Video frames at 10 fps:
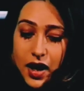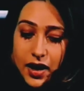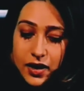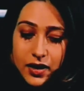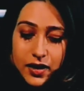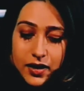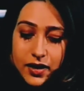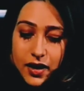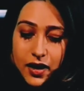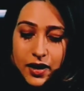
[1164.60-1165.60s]

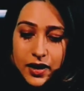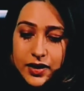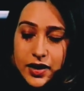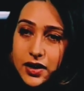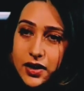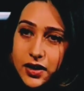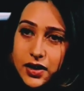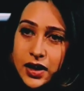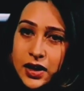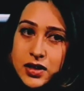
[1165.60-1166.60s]
And I think
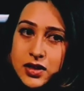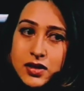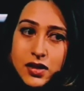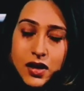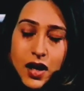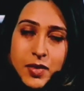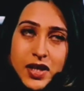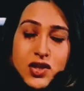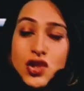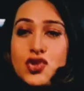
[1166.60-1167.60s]
it's
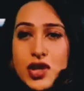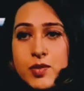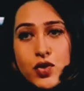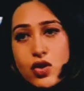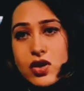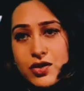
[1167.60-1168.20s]
a dream role.